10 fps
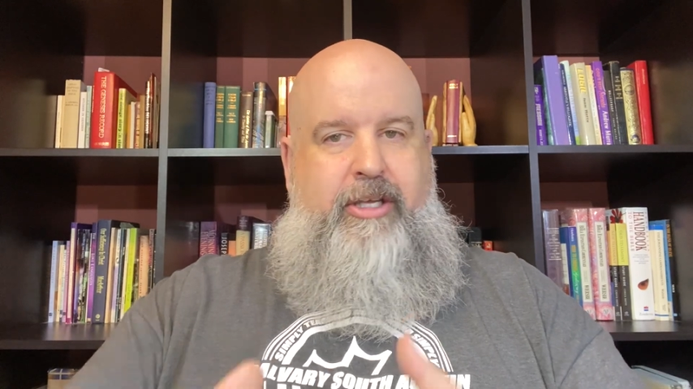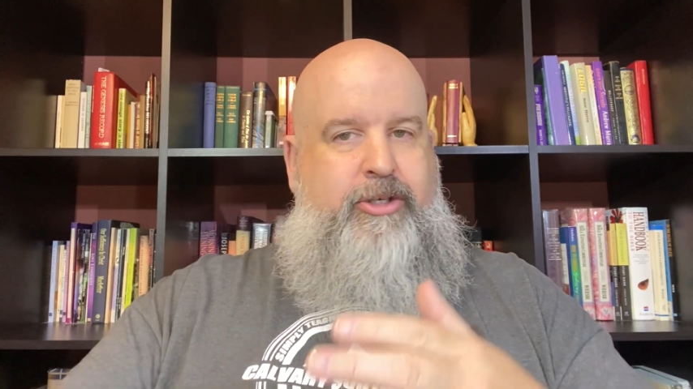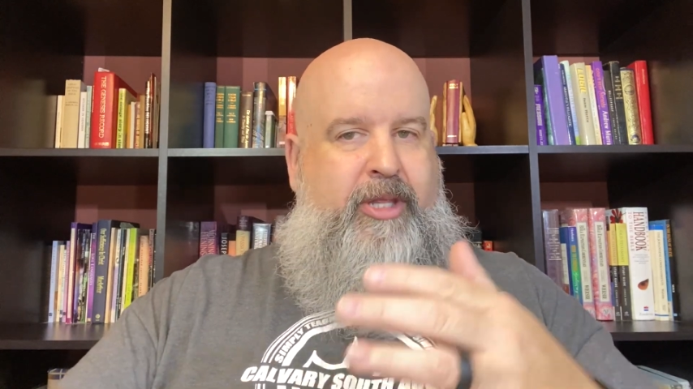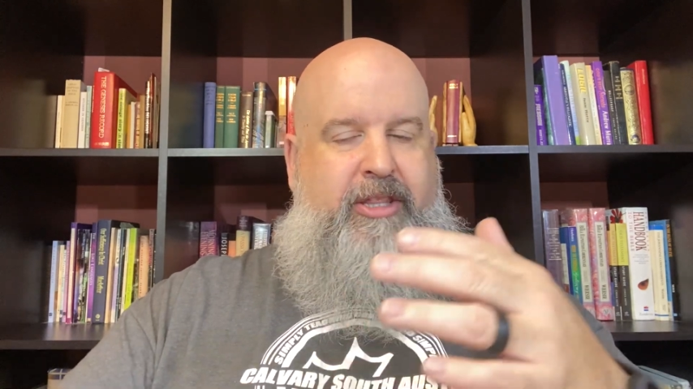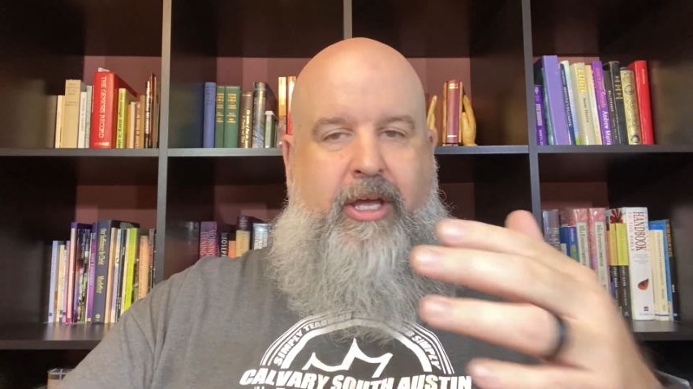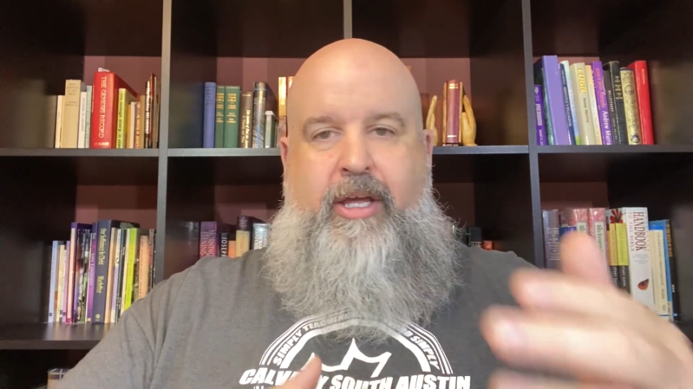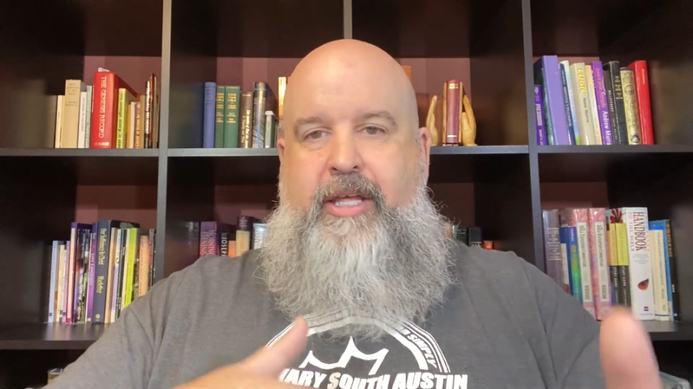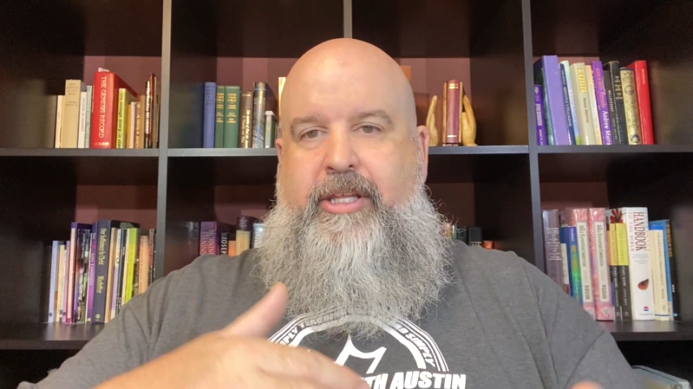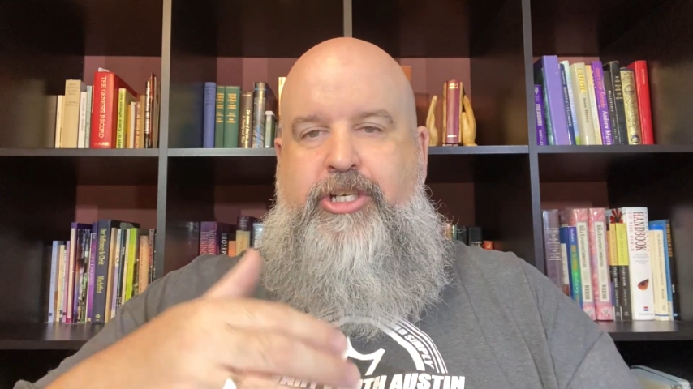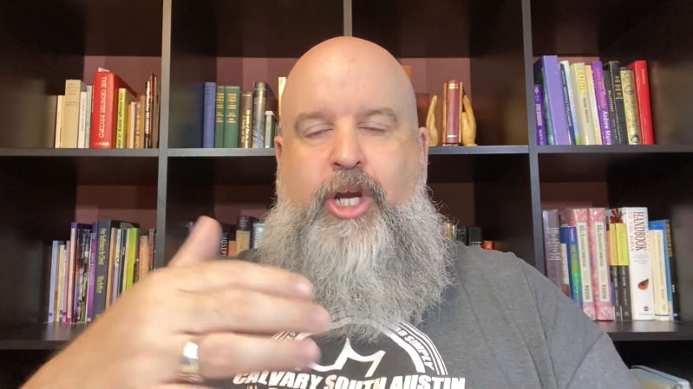so that the,
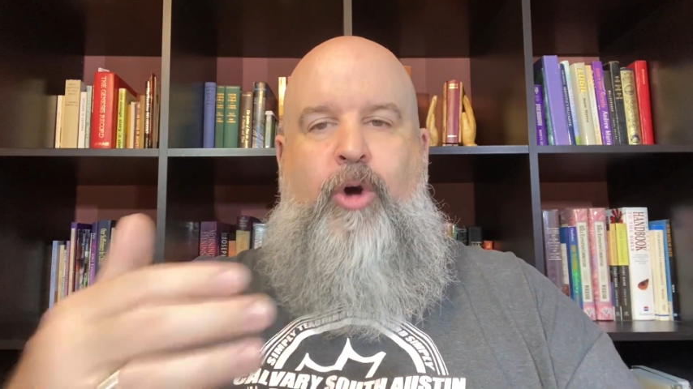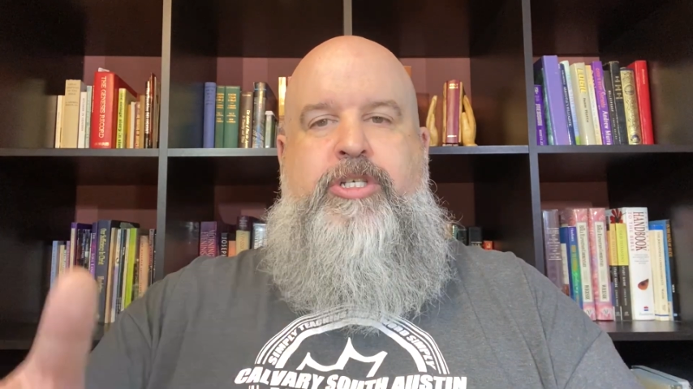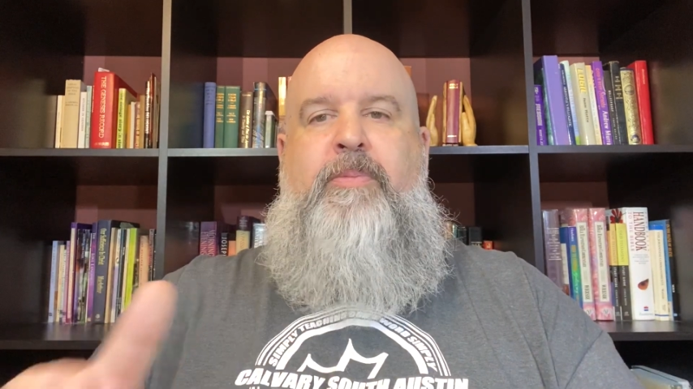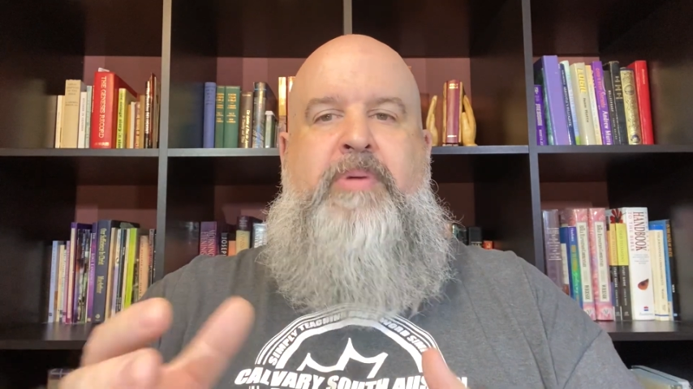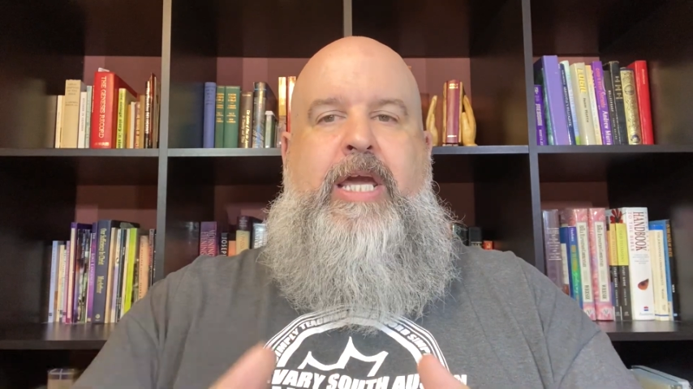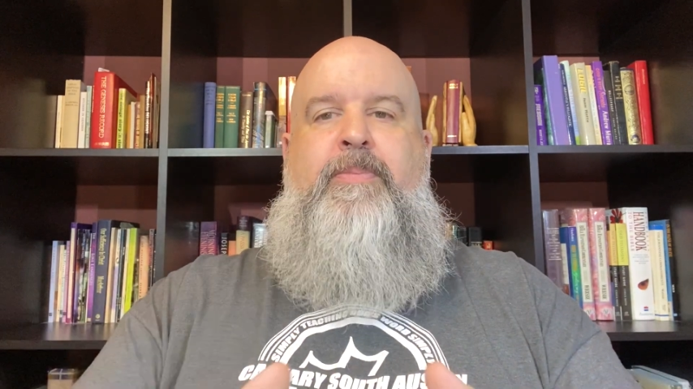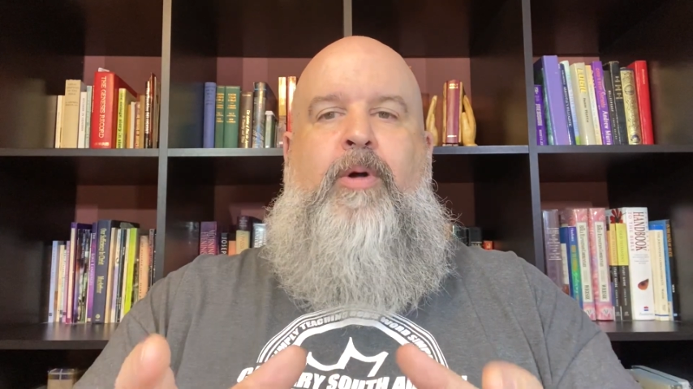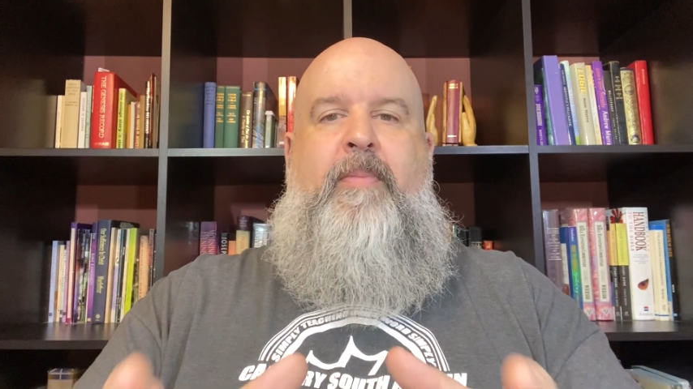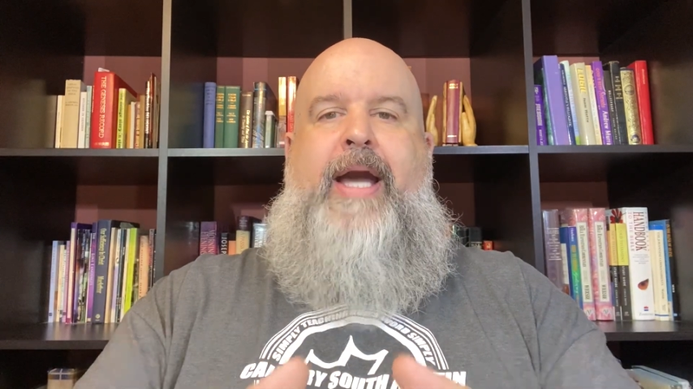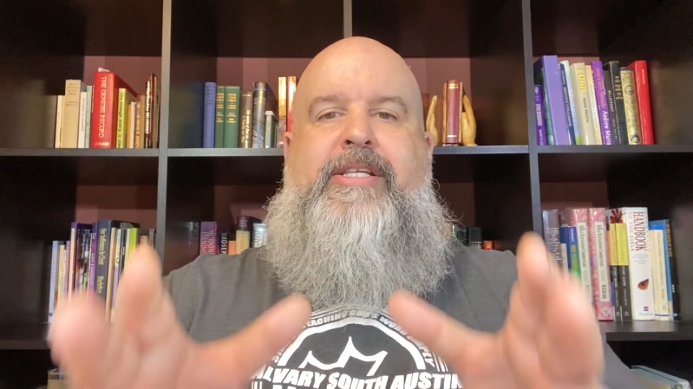the chosen
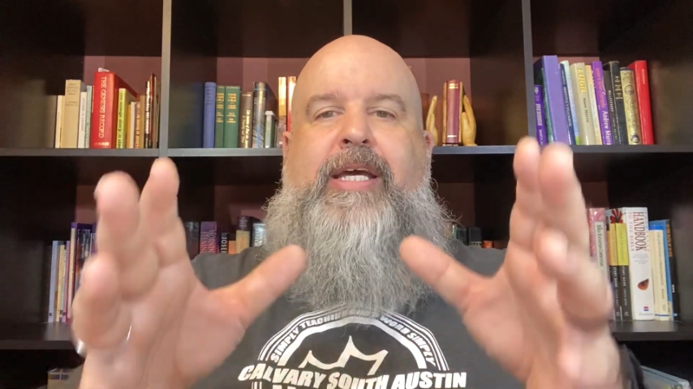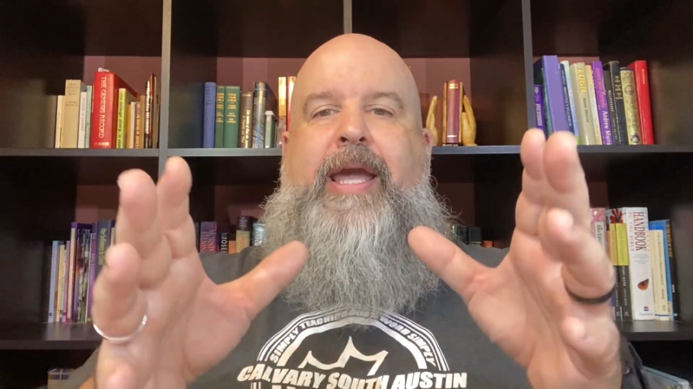people might